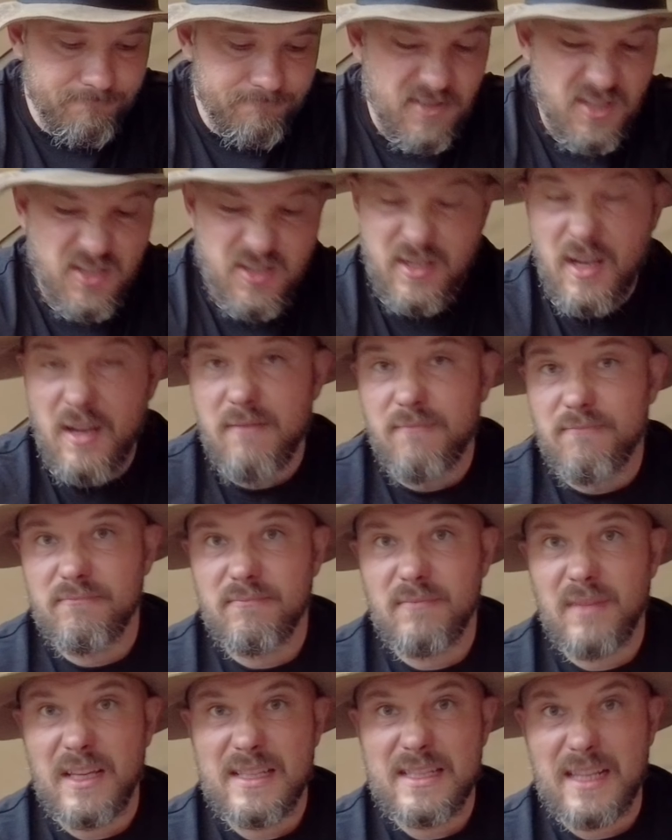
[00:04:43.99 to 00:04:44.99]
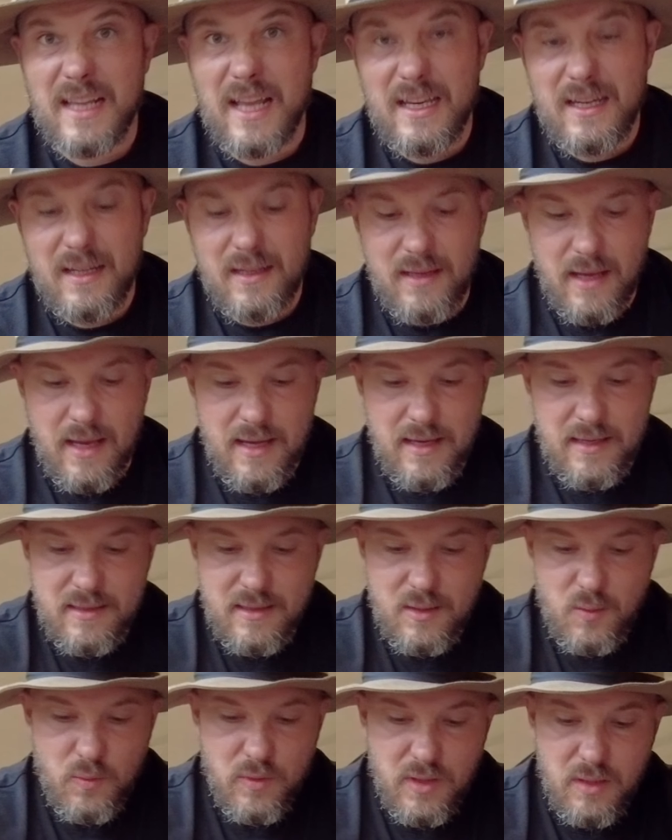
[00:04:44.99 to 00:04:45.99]
So yeah, let's light it and
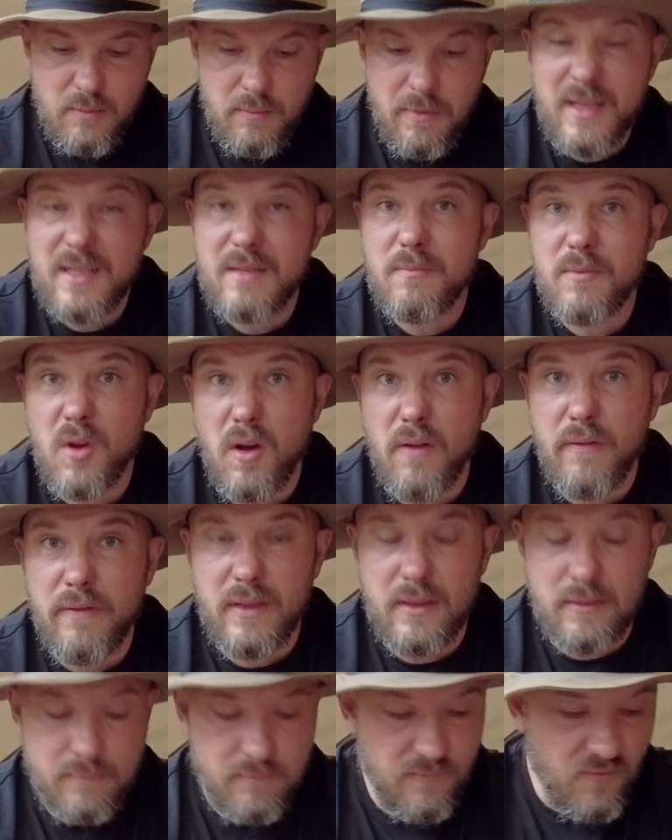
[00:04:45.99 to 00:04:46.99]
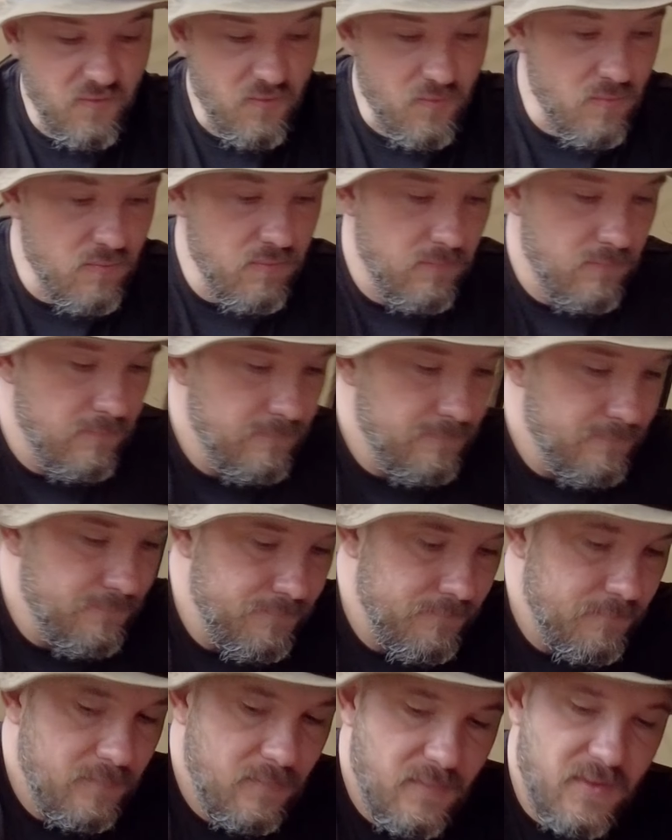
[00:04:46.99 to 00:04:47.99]
we're gonna make some coffee.
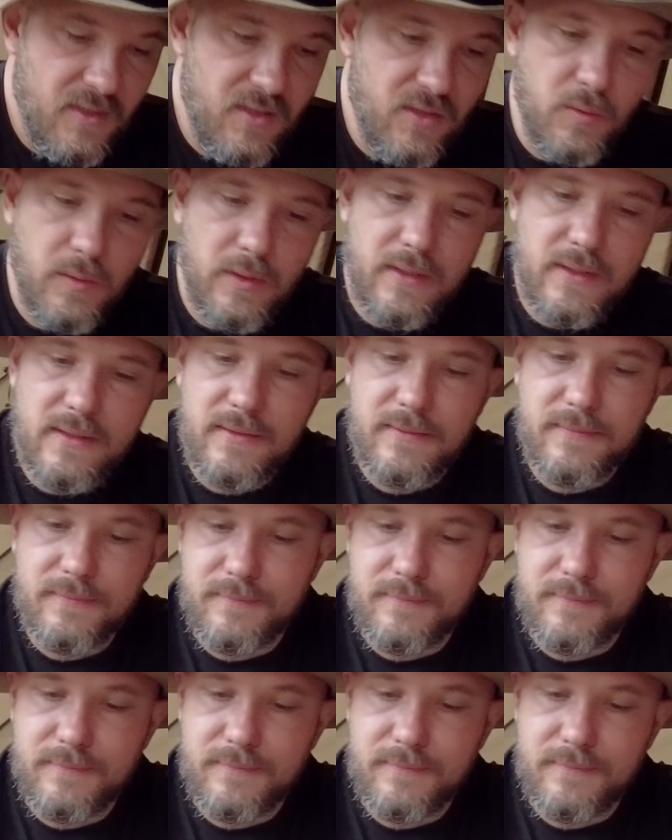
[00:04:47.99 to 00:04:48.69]
Let's do it.